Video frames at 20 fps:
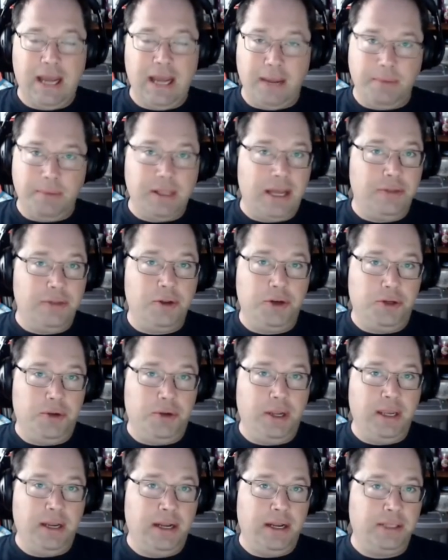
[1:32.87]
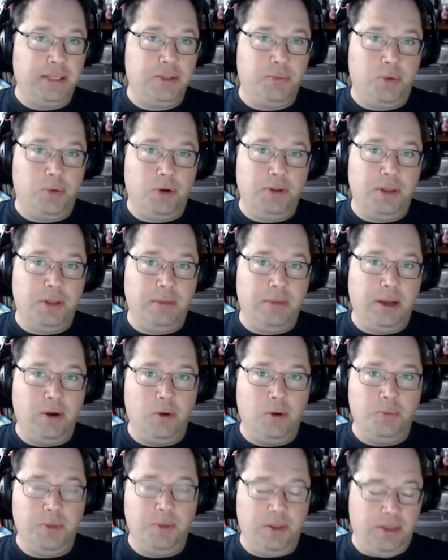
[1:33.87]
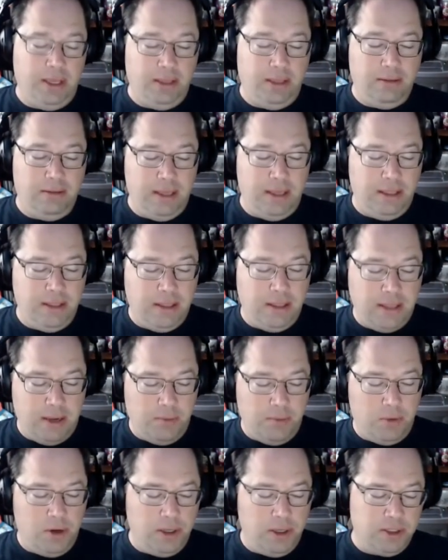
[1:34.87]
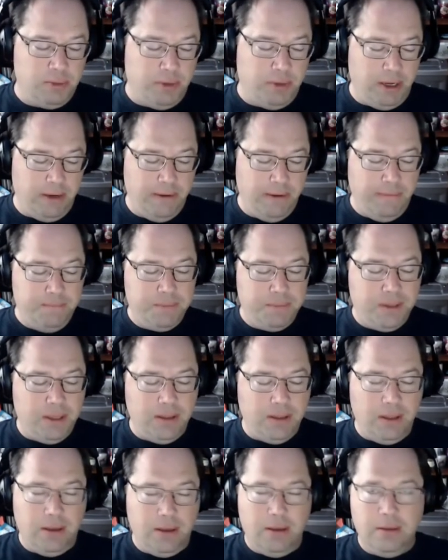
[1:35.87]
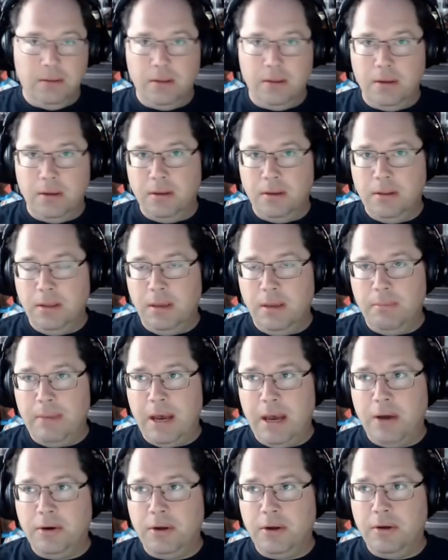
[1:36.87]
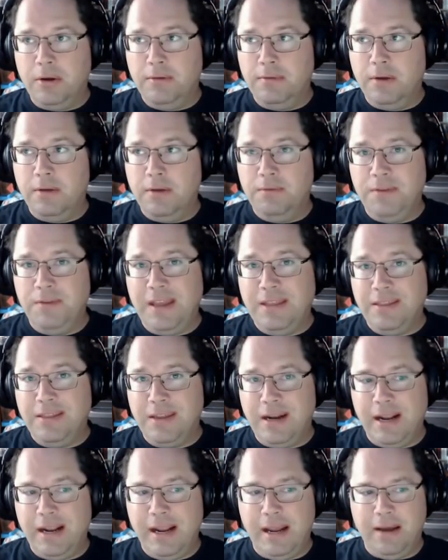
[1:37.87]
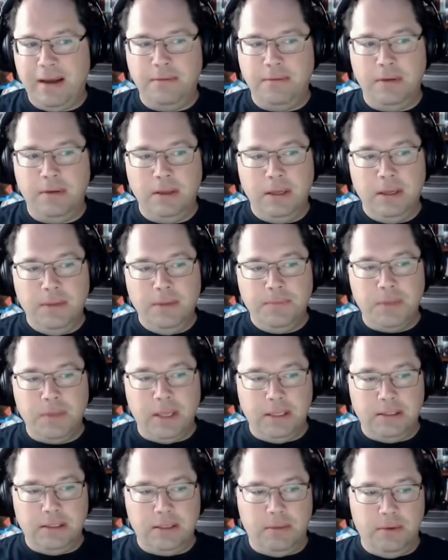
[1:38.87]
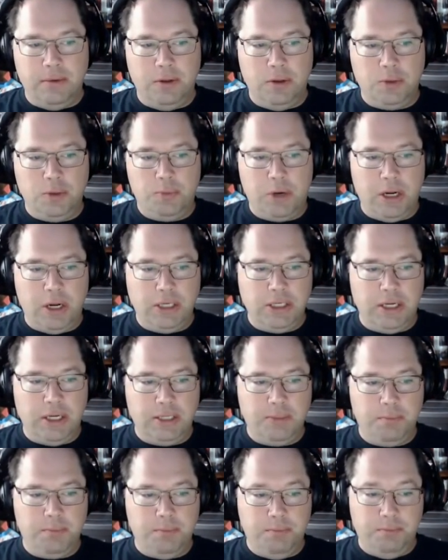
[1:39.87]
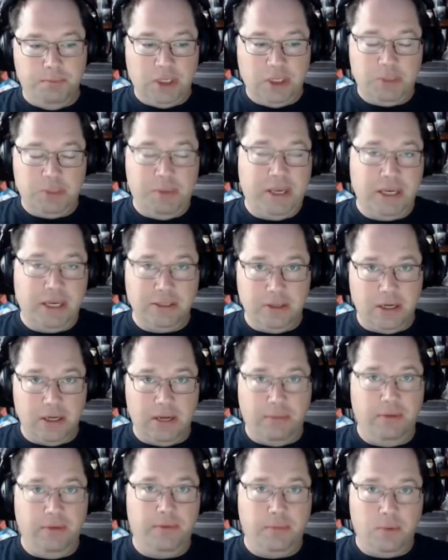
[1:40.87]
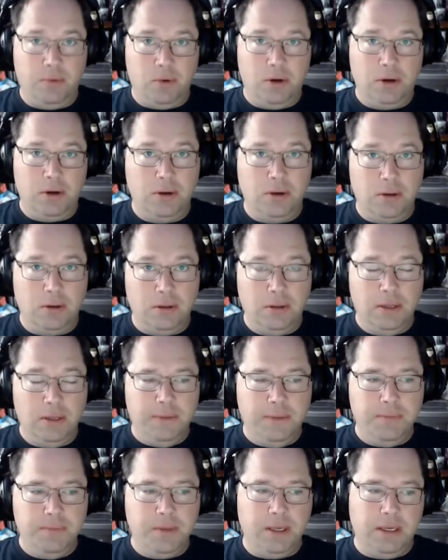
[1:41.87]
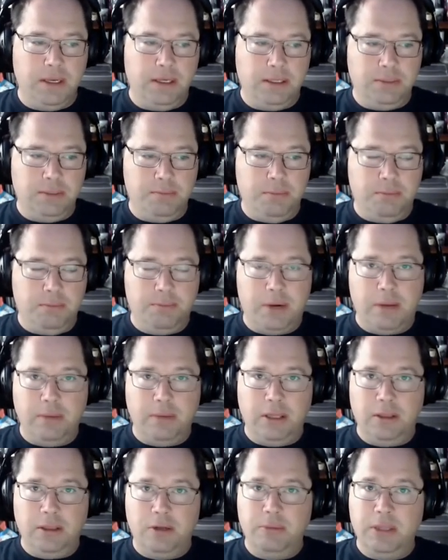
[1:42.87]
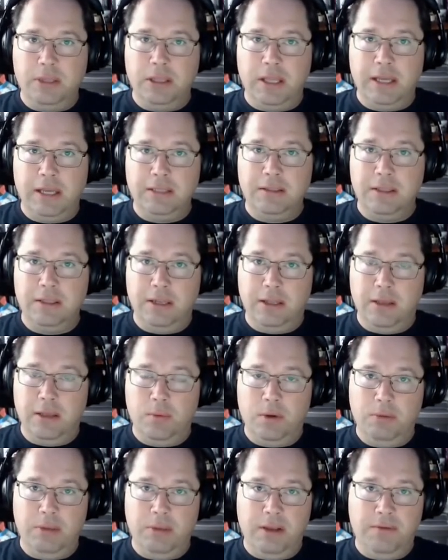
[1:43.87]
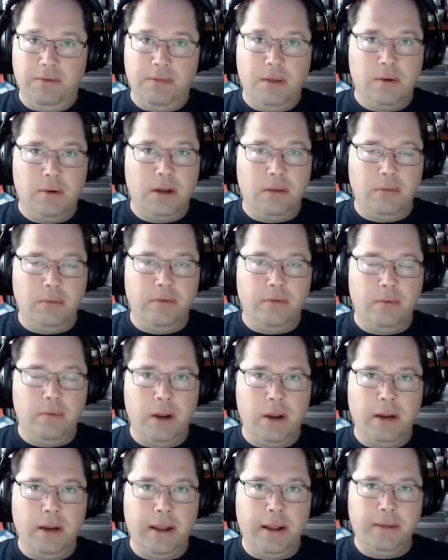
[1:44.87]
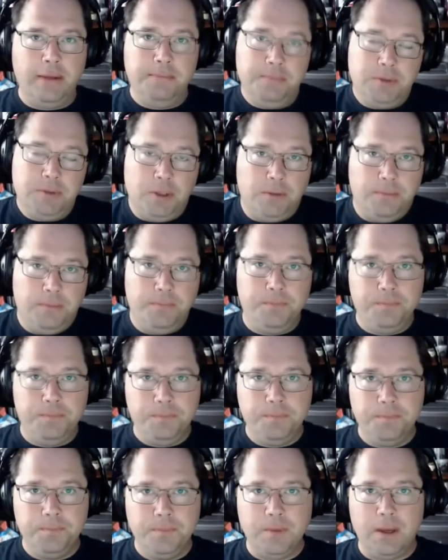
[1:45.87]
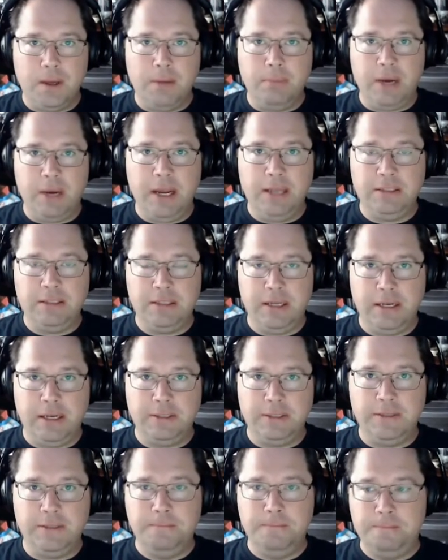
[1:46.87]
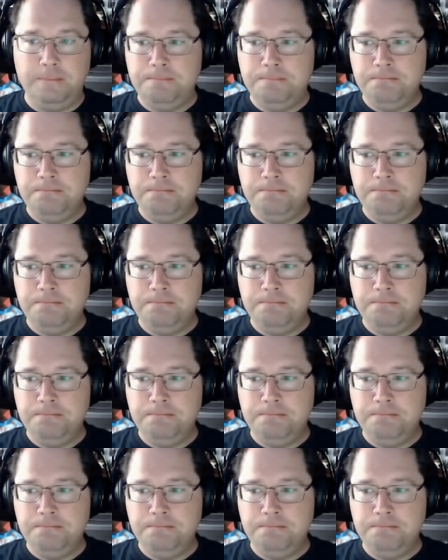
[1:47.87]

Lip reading: I'm glad they're doing it. I support them. I hope that that works. But the amount of faith that I have in some of those projects, just because they're coming from Oracle, is probably a little bit less than they would be if they were coming from Red Hat. So I'm biased, I guess.